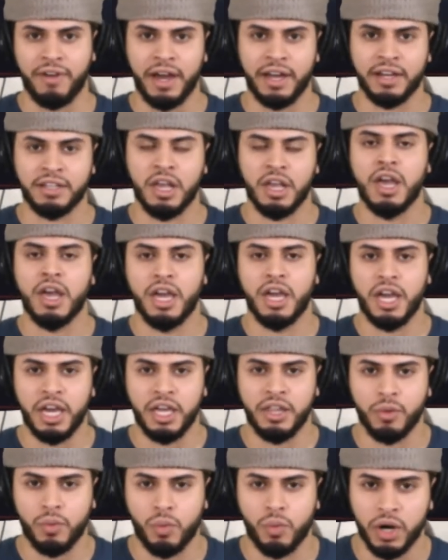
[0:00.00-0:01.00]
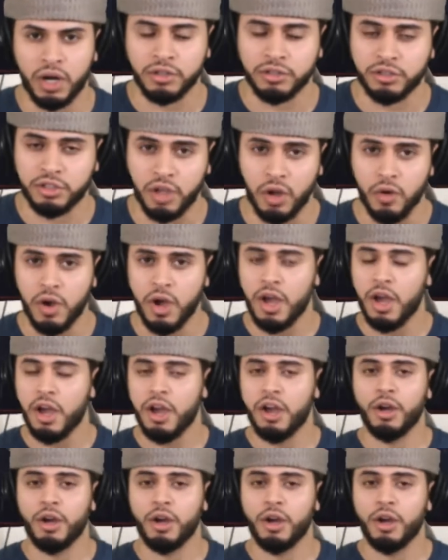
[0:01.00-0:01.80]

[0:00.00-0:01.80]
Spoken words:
fighters in the world. So